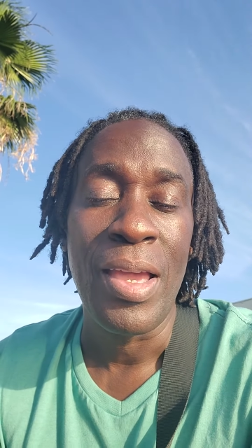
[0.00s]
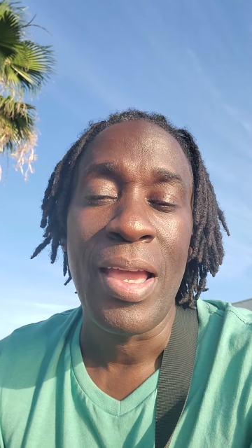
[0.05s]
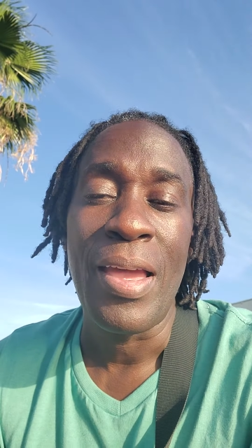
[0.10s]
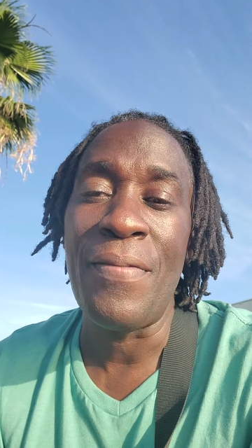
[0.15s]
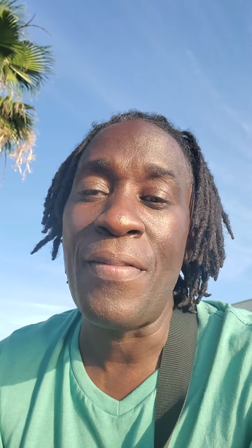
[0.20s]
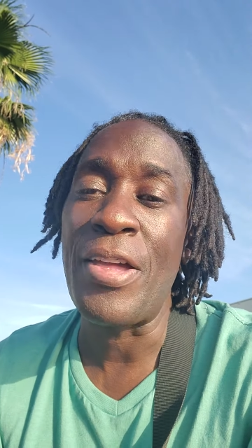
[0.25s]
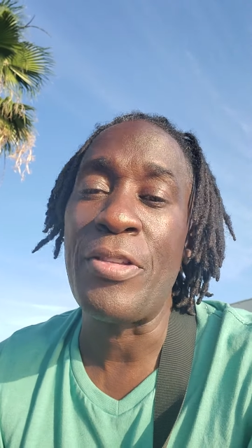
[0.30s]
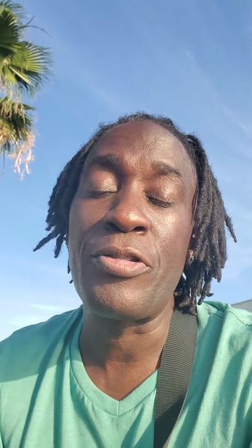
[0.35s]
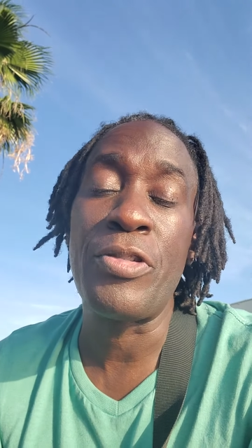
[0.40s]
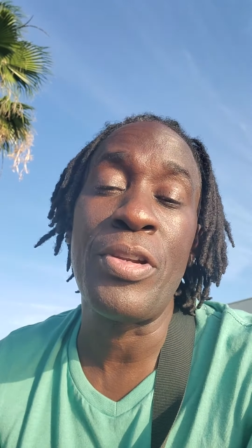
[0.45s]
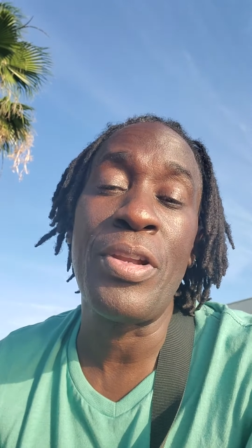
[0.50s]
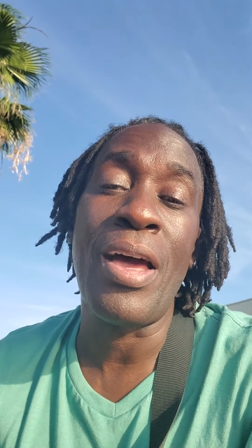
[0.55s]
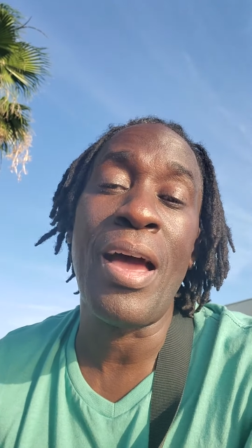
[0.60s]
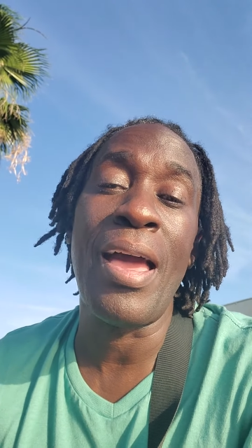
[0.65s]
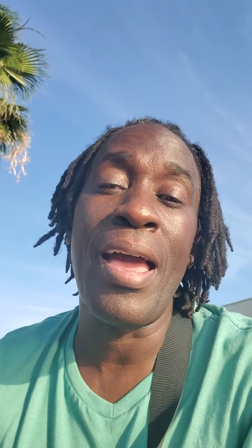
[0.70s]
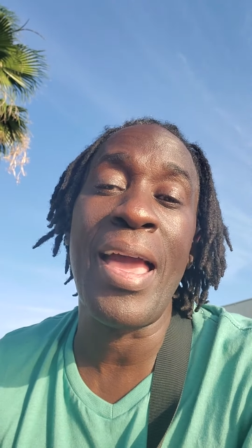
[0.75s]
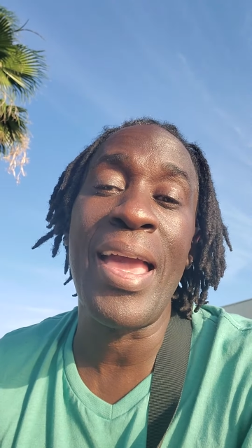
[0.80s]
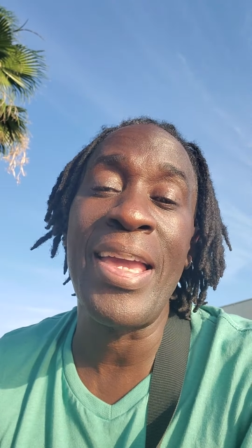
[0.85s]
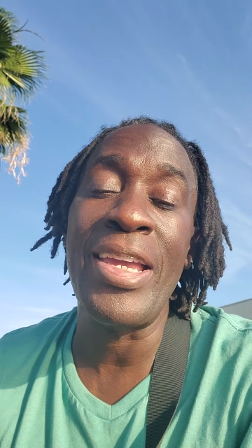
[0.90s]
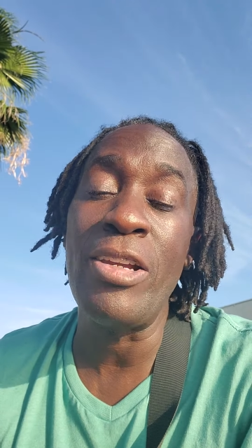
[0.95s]
and that you're
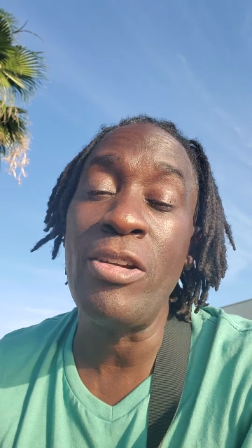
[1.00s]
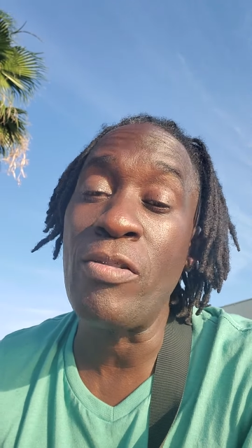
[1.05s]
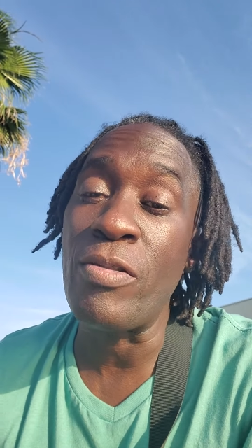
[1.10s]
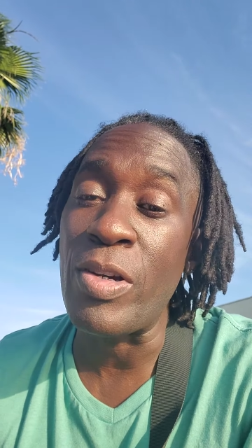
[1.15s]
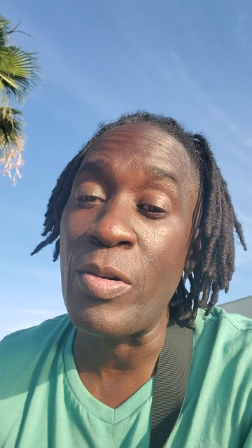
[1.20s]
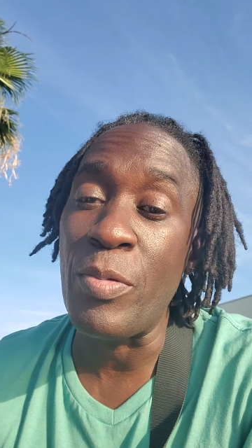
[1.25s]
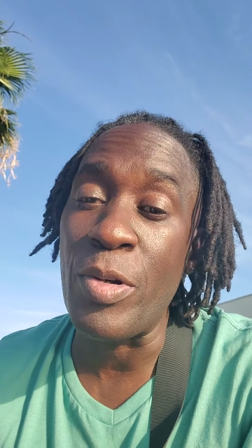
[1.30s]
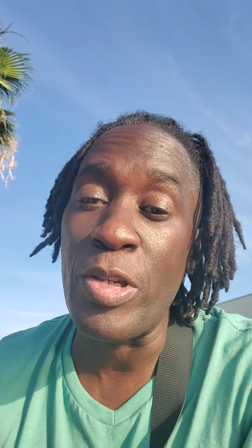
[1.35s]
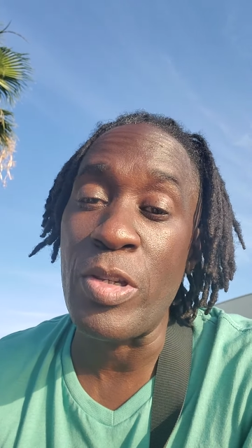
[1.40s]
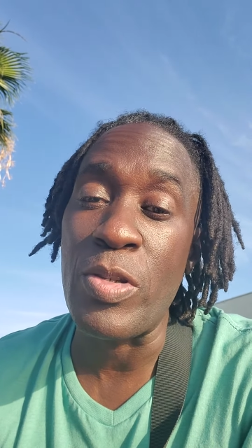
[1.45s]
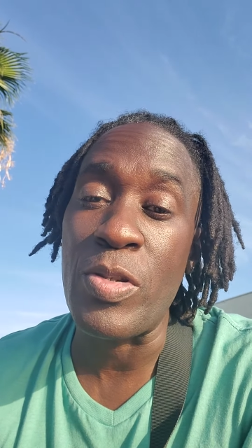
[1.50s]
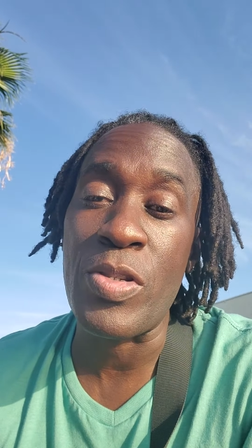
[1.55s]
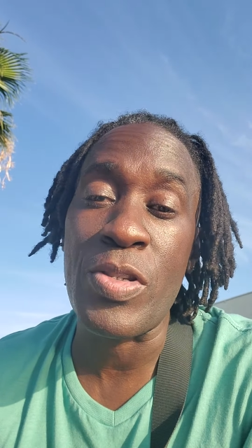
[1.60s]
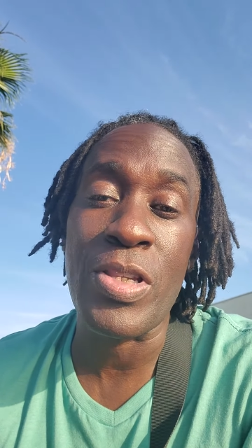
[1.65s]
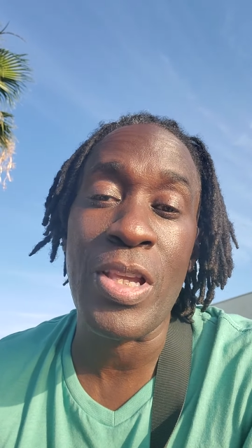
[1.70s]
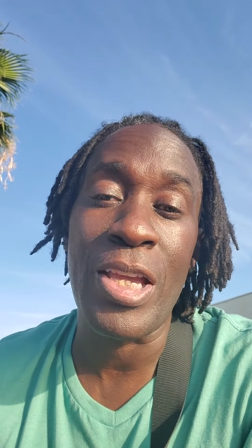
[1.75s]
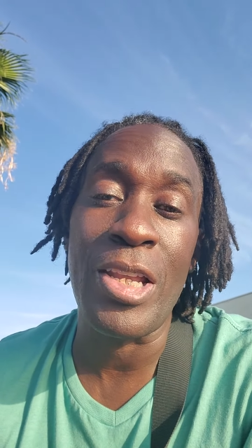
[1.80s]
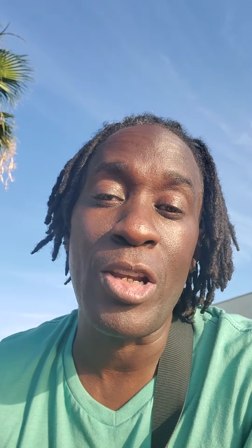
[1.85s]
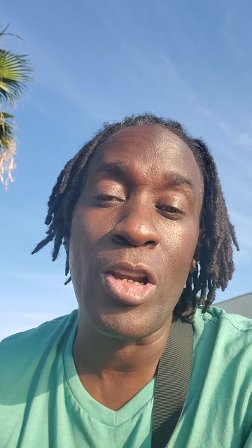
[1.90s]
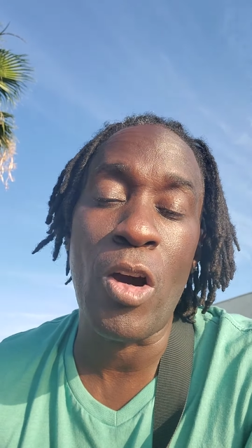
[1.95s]
not angry when you
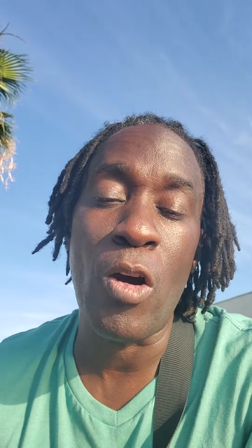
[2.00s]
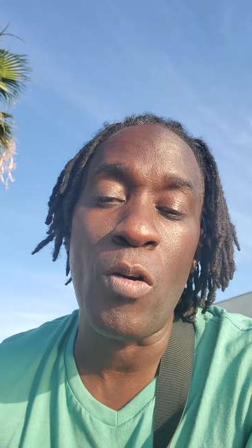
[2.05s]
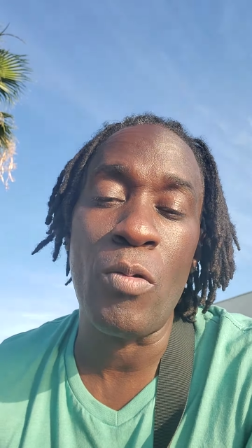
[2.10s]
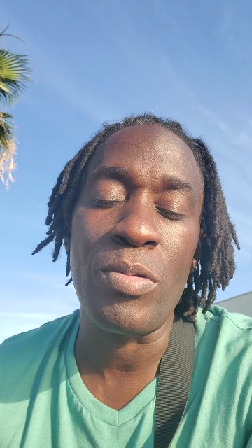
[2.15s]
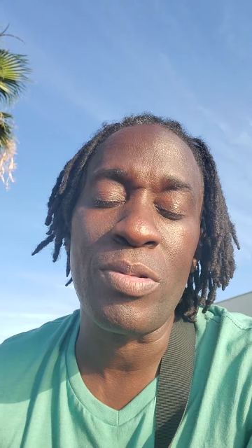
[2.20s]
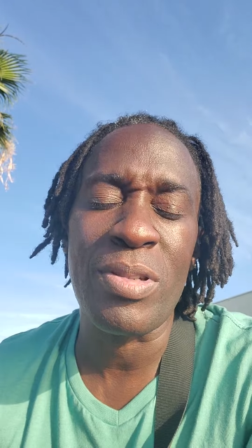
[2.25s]
say no.